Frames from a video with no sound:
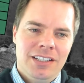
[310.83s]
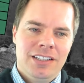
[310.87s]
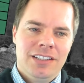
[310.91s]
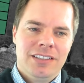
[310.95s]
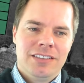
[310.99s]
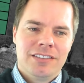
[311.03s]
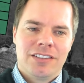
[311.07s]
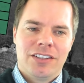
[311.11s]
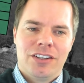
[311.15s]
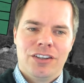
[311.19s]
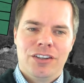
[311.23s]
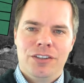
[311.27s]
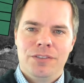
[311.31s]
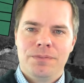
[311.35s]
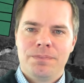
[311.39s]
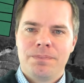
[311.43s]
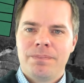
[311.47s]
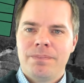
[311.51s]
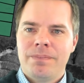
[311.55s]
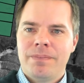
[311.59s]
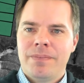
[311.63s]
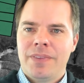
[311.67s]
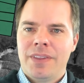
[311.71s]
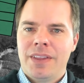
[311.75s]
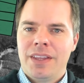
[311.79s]
So
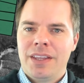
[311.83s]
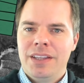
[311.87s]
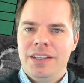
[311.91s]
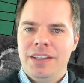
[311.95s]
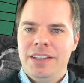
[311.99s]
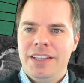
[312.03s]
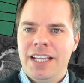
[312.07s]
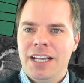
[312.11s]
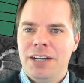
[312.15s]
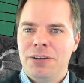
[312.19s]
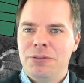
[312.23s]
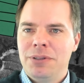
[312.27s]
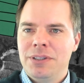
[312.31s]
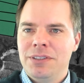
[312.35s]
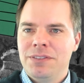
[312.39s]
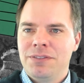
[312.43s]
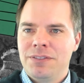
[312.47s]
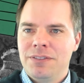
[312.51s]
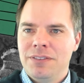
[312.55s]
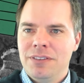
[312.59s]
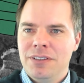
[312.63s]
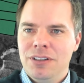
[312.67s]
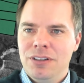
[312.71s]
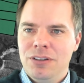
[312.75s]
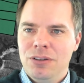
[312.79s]
now we've
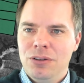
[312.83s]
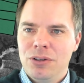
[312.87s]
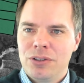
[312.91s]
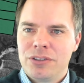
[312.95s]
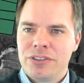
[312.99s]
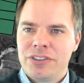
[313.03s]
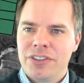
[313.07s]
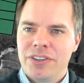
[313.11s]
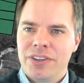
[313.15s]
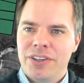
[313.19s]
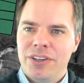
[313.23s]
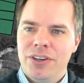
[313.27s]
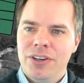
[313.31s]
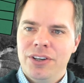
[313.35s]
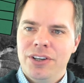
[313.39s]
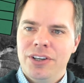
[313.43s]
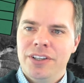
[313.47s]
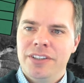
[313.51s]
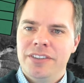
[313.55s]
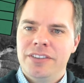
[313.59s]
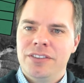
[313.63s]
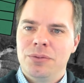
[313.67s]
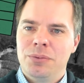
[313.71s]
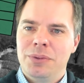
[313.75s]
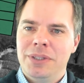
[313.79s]
looked at the
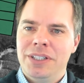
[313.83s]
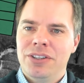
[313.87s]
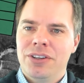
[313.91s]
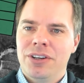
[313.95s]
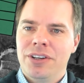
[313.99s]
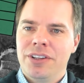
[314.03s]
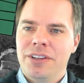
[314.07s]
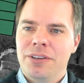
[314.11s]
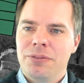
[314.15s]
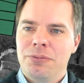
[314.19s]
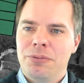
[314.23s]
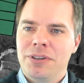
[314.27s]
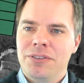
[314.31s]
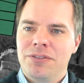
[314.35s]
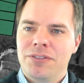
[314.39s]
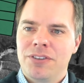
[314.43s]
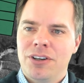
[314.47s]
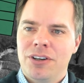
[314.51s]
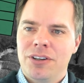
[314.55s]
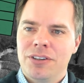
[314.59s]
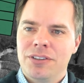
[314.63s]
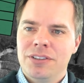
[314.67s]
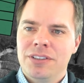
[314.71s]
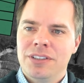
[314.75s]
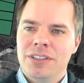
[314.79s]
herds, we know that we've
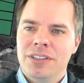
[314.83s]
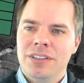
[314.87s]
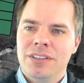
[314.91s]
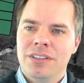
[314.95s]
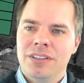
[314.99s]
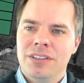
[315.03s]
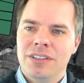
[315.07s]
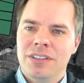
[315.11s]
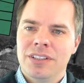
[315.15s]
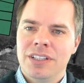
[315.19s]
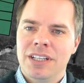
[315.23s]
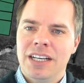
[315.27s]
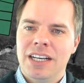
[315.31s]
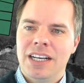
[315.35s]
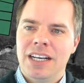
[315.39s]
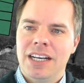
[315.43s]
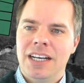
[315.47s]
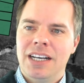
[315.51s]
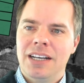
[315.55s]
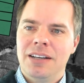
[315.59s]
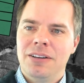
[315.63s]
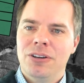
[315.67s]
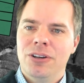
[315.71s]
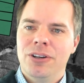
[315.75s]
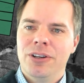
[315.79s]
got
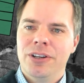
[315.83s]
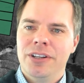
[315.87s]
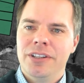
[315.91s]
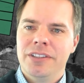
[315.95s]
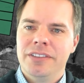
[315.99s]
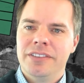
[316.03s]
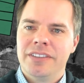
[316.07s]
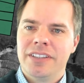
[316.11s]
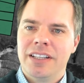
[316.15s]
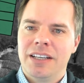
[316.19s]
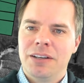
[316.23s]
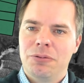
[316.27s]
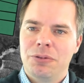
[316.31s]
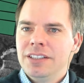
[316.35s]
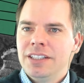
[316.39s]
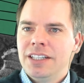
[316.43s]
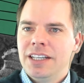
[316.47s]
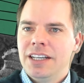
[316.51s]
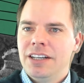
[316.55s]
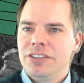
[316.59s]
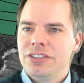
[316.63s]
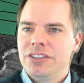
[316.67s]
herds that we can